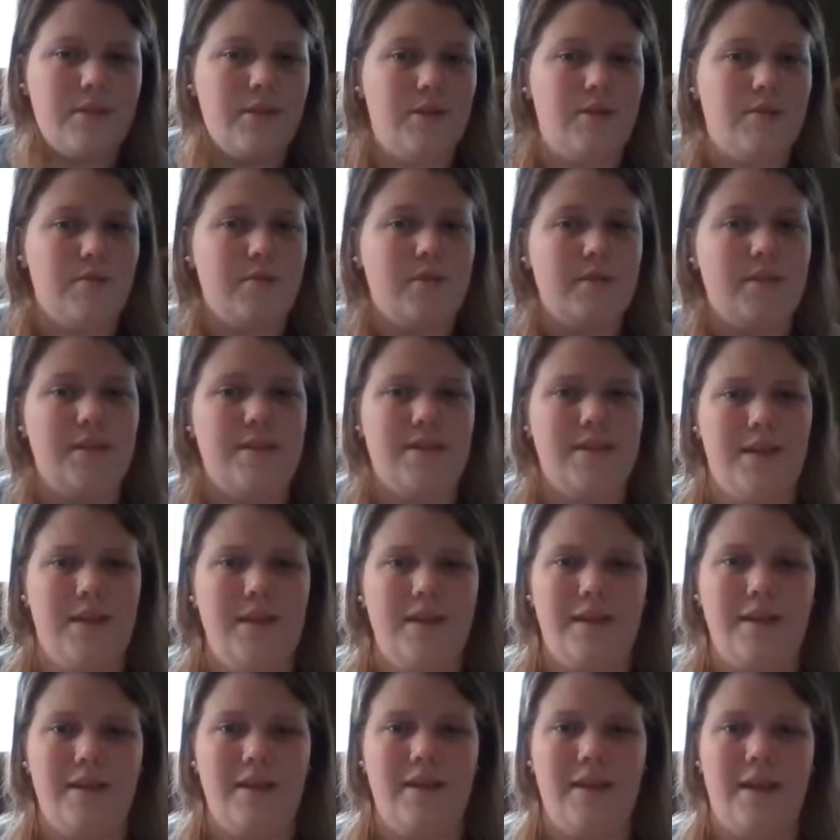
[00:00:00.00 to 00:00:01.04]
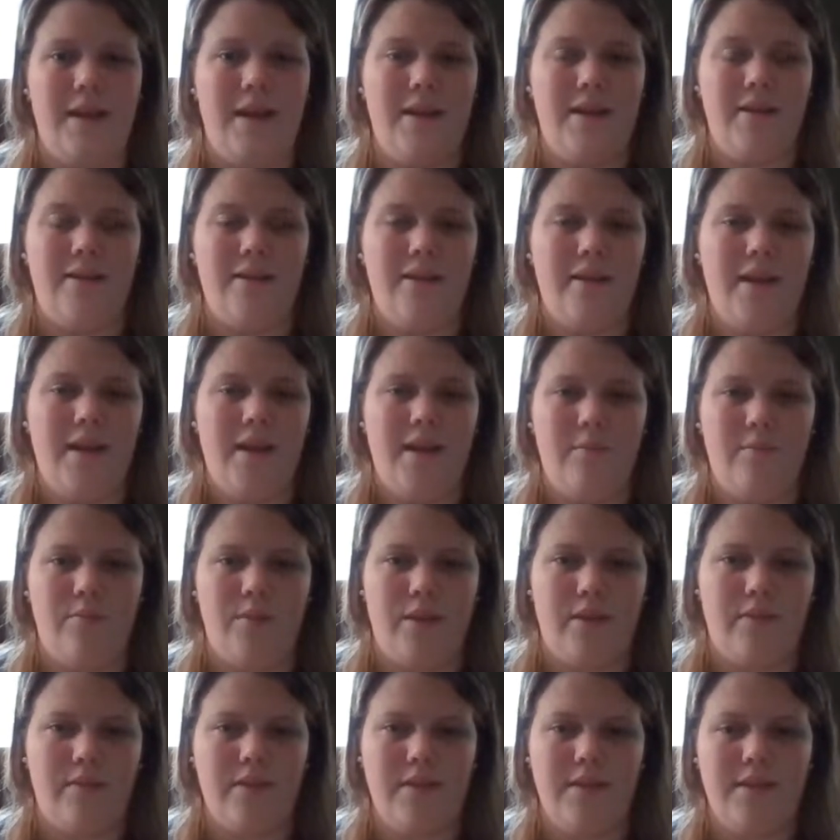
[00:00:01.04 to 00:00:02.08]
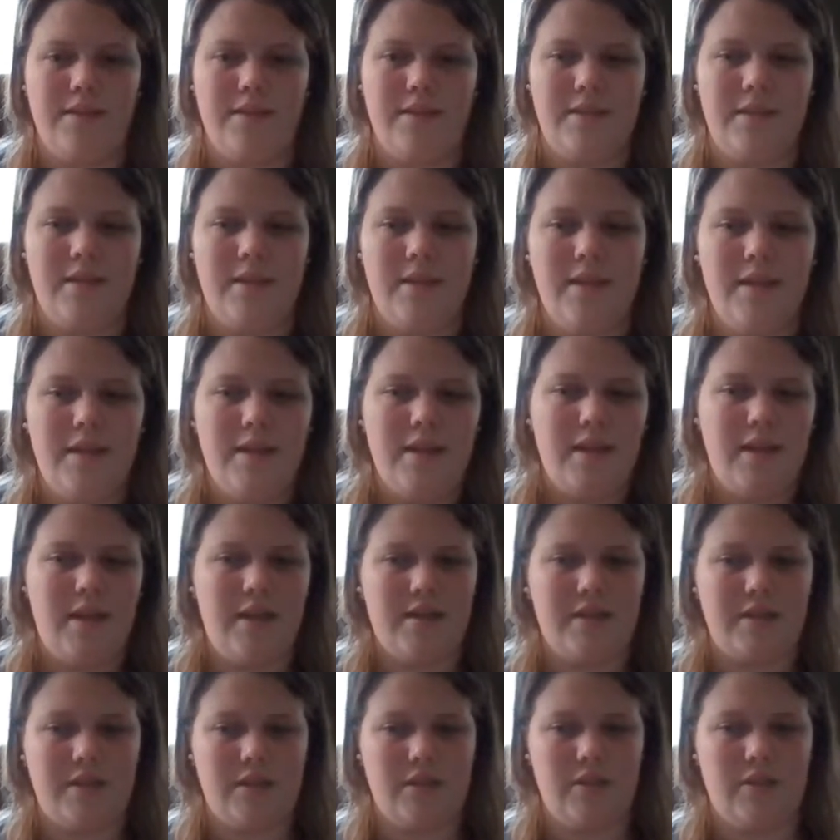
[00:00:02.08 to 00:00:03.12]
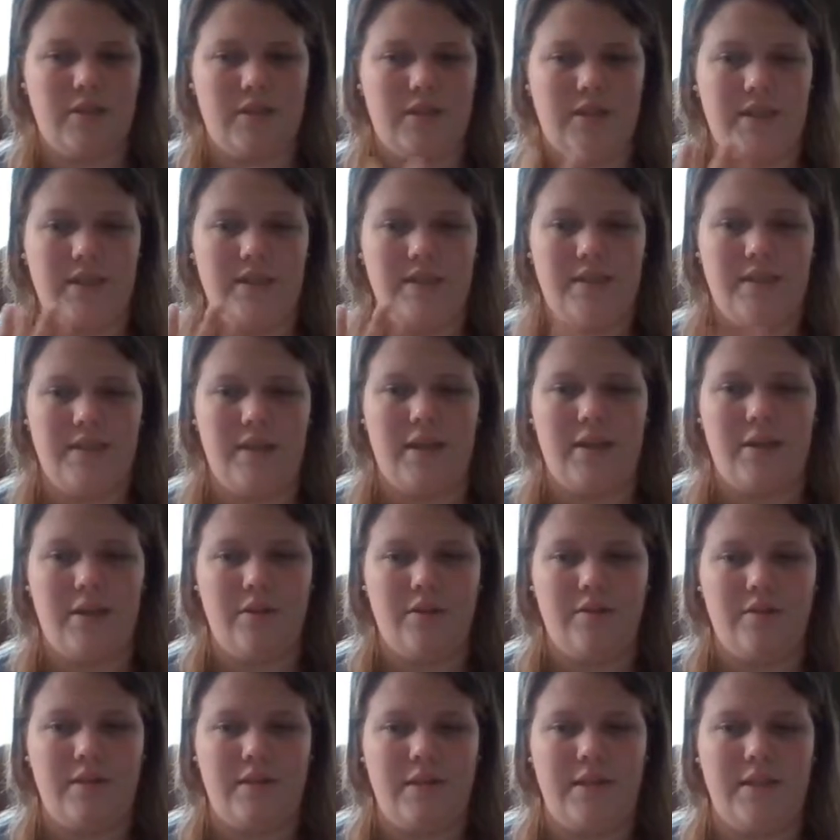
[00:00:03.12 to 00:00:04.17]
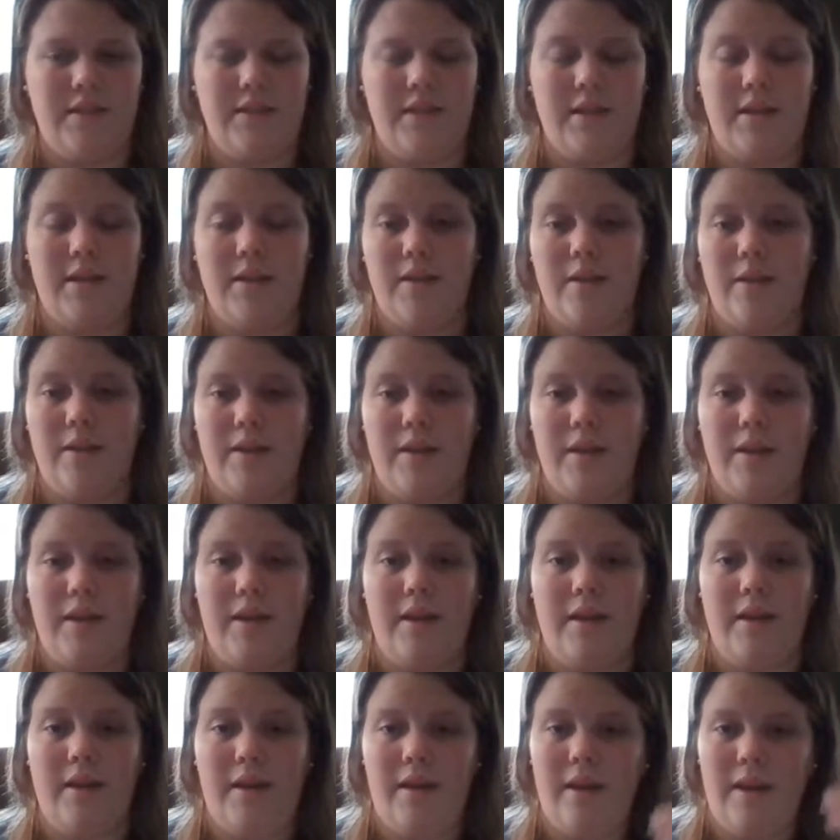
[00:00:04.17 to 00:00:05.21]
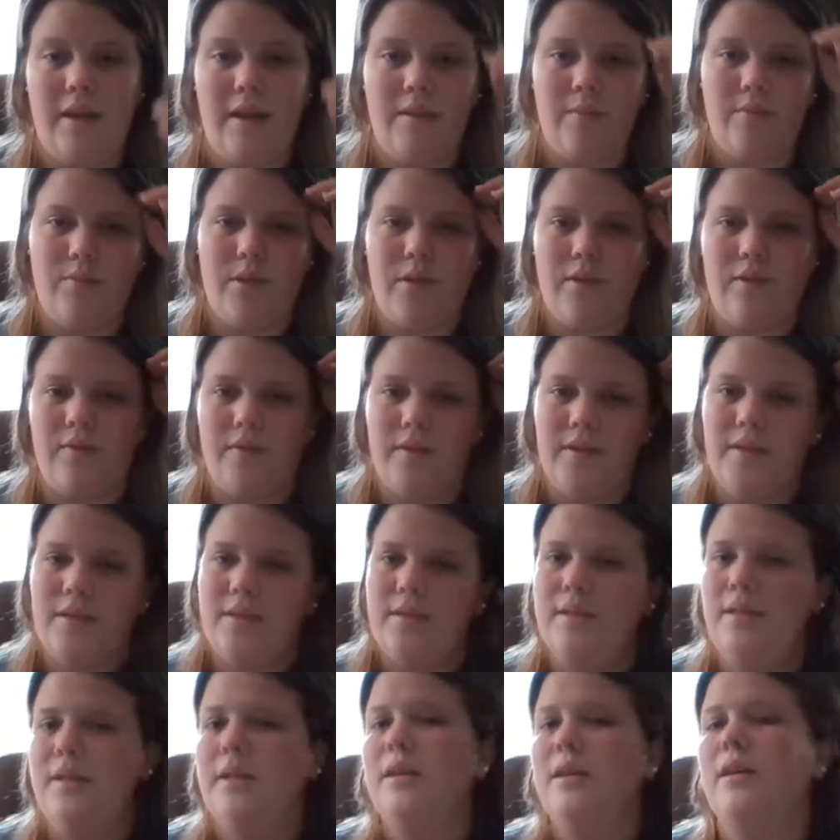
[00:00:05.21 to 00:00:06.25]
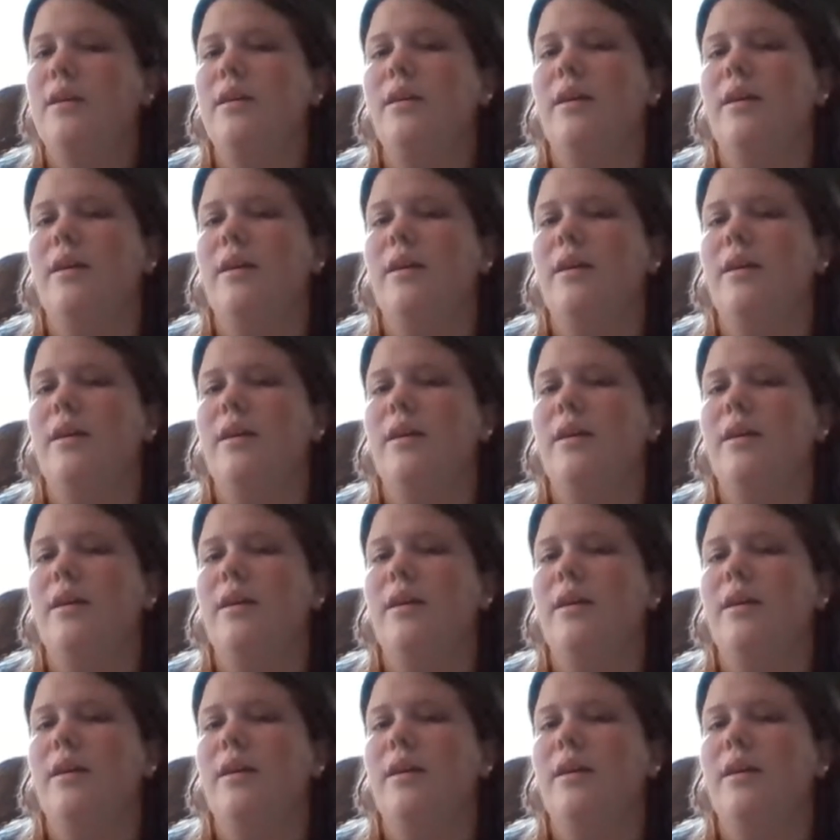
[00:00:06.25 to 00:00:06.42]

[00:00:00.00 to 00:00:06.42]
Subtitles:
So today I already ate breakfast. It is currently 10:06 and I already ate breakfast.